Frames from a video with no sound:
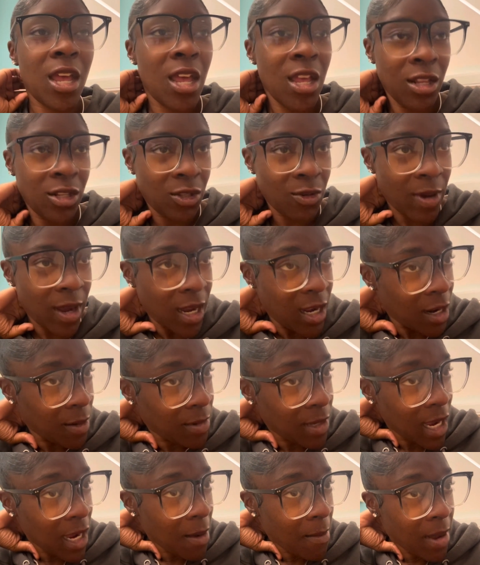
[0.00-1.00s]
So I end up
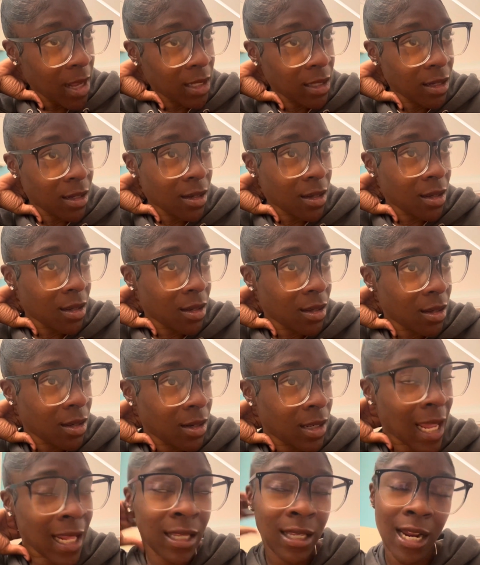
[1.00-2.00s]
taking my son,
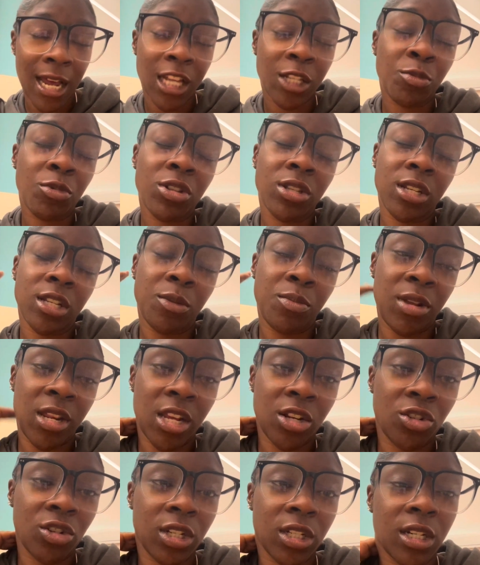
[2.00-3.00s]
not to the hospital, to his
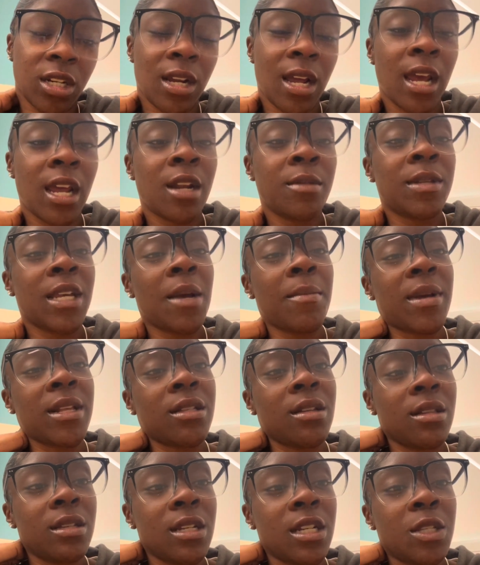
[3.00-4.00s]
pediatrician. I end up taking my
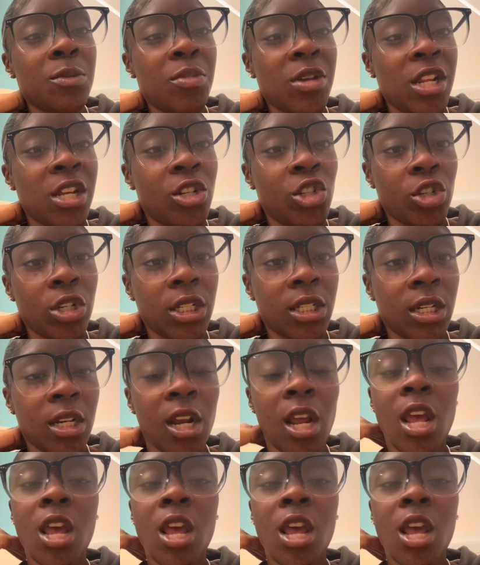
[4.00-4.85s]
son to this pediatrician.